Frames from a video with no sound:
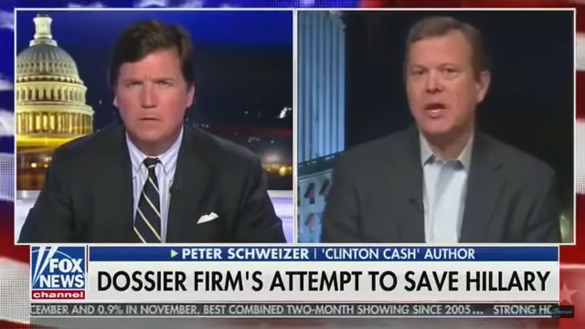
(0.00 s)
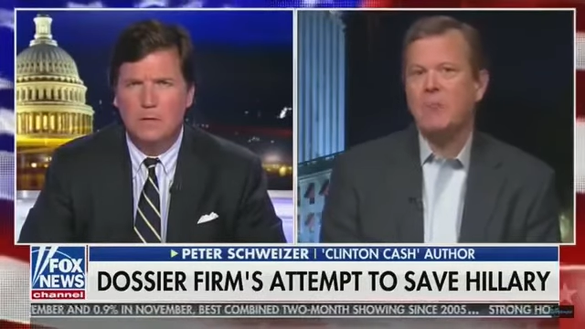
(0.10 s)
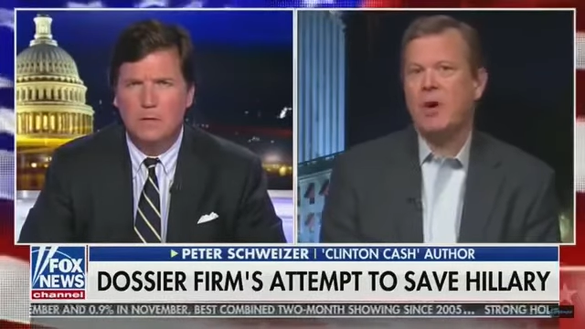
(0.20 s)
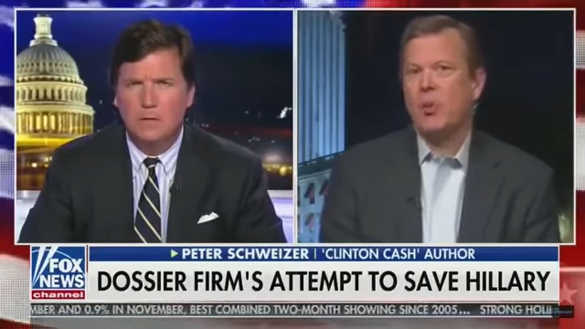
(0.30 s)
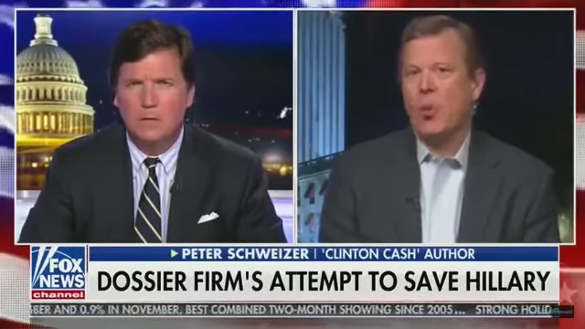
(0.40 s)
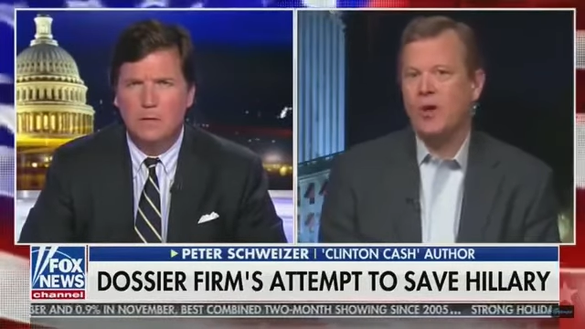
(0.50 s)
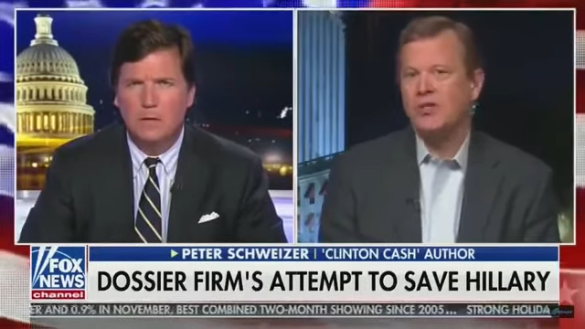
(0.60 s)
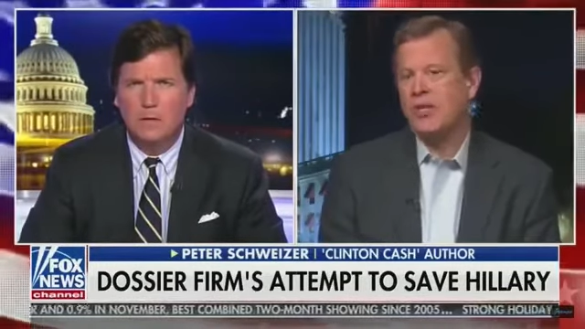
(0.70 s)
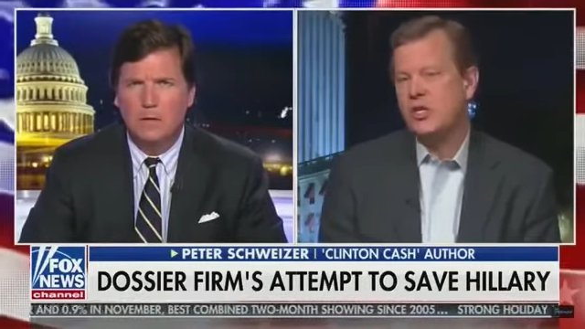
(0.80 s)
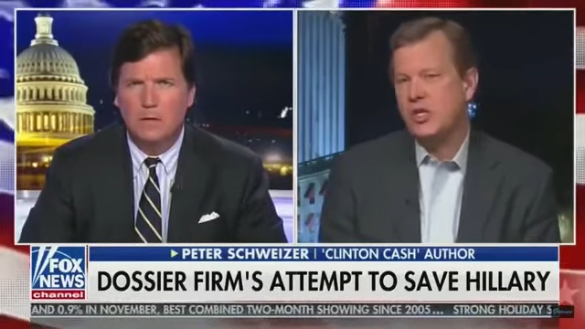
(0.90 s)
Speaker 1: But
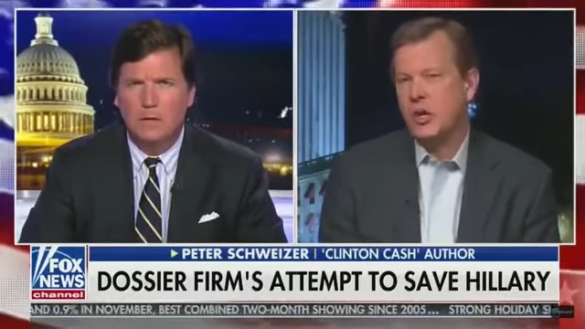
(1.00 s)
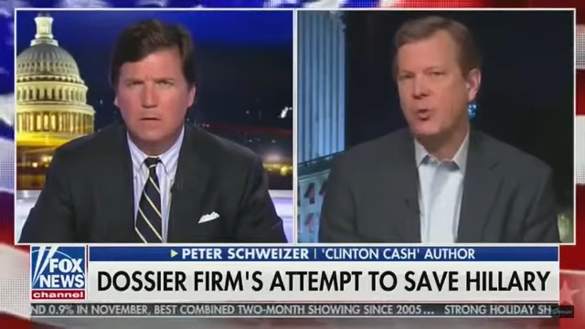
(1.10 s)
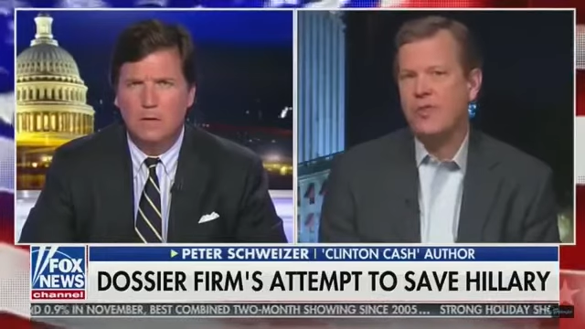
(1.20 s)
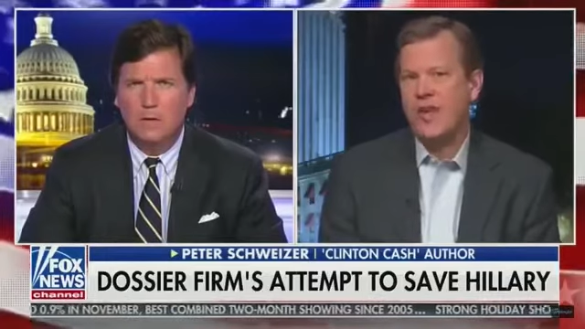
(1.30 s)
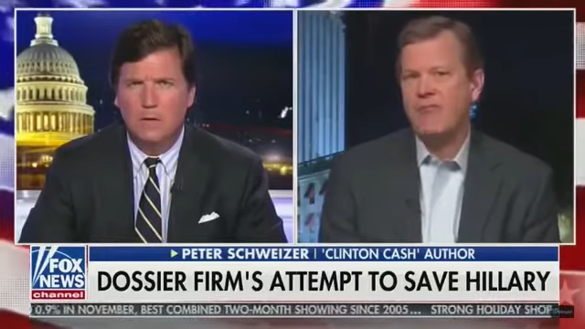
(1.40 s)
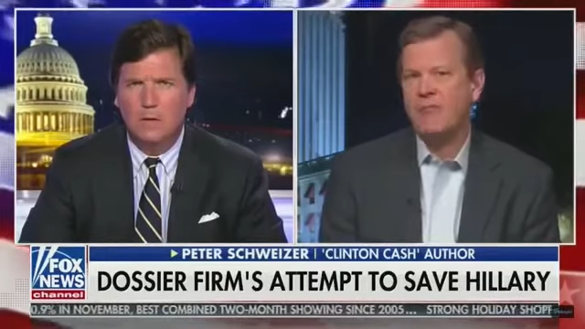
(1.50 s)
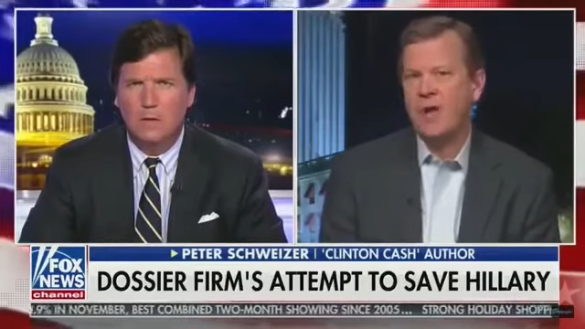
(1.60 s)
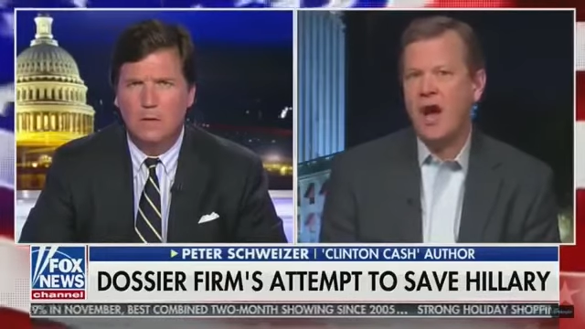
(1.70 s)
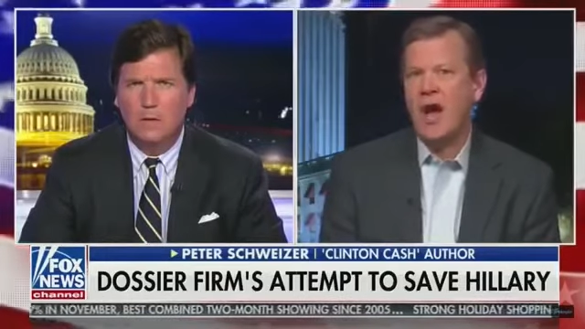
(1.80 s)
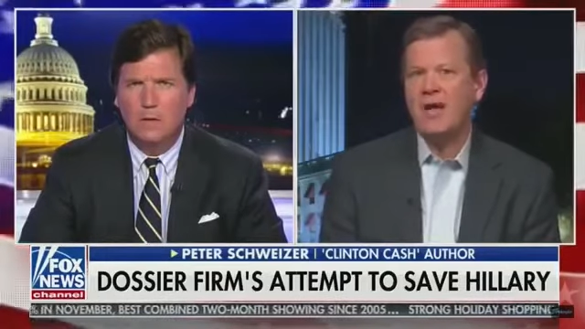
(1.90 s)
once they share it with the
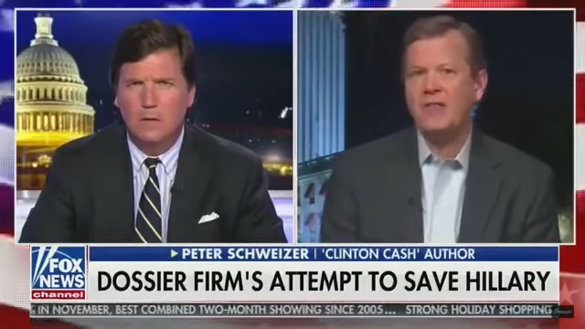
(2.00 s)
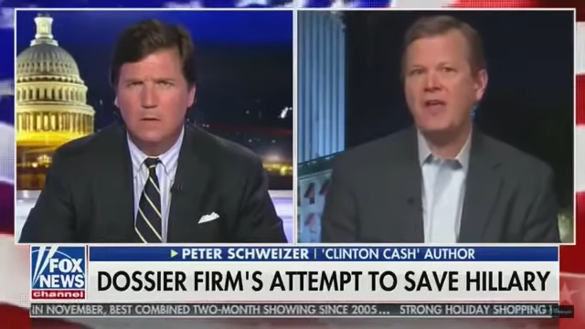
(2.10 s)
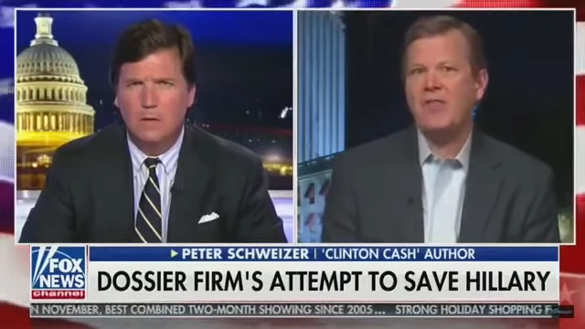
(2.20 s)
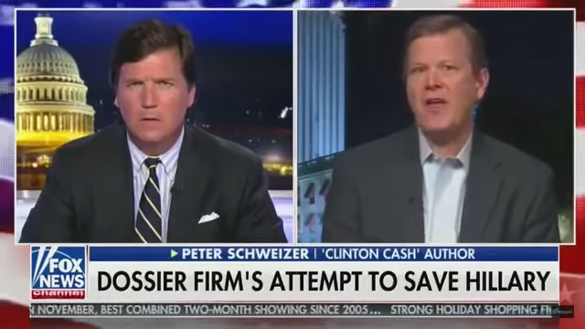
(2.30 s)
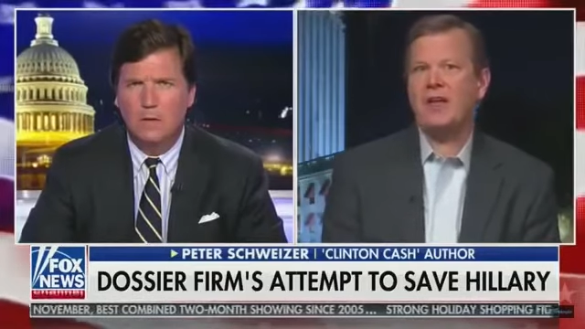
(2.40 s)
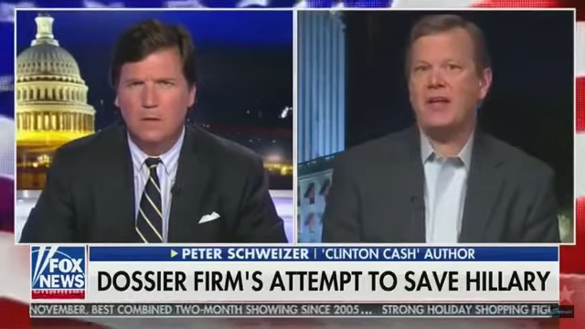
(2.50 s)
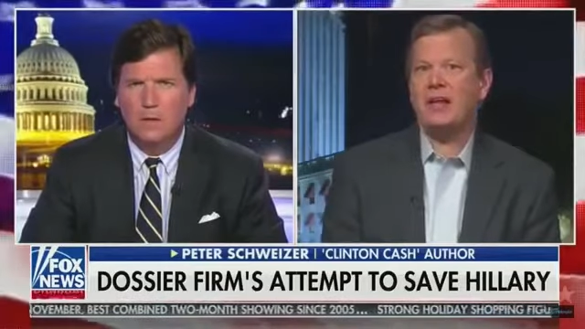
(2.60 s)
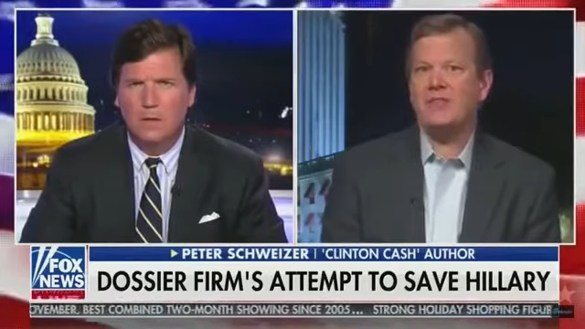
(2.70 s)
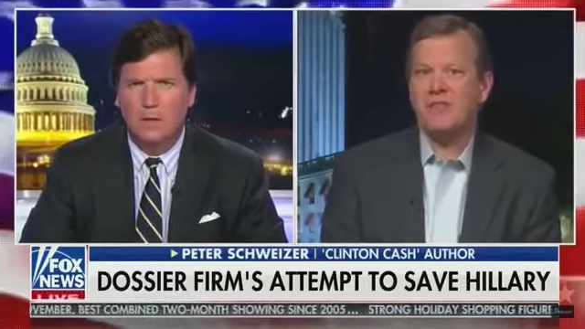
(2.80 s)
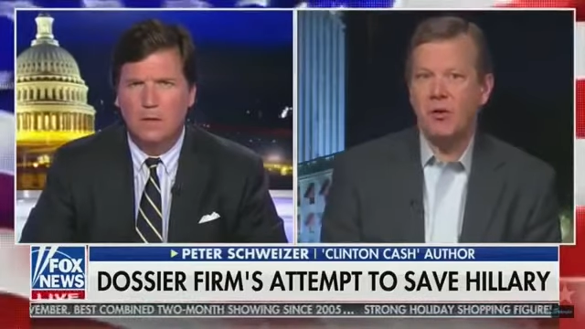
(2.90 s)
FBI, they then
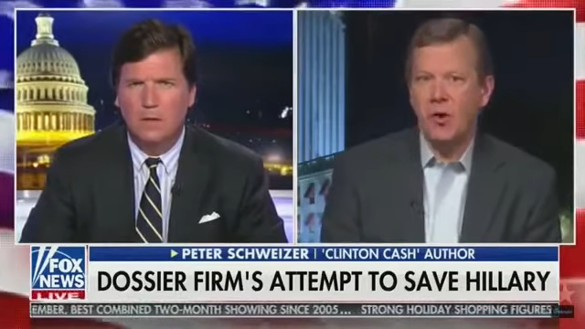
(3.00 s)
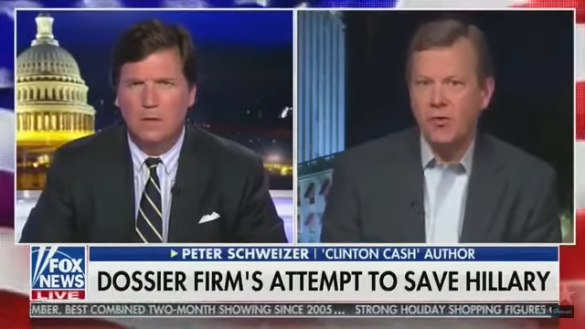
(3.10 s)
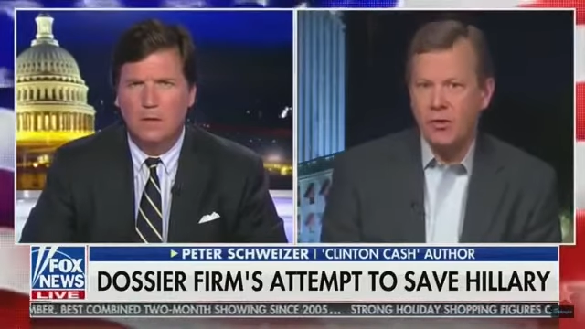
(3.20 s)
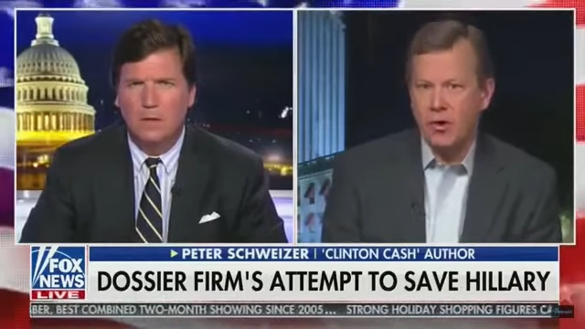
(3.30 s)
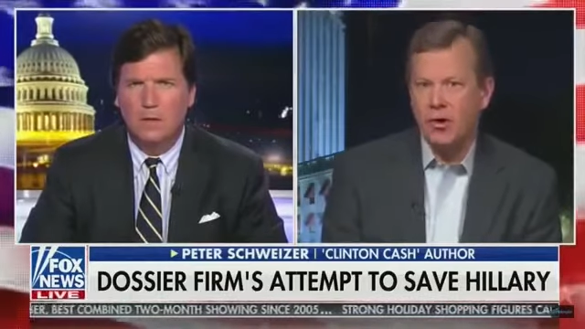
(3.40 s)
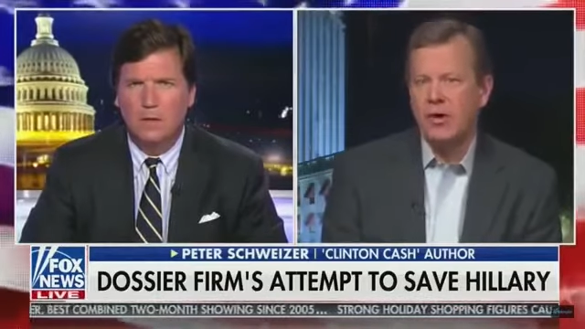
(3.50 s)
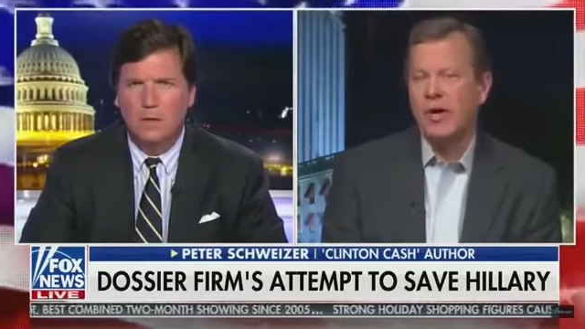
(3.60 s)
leak further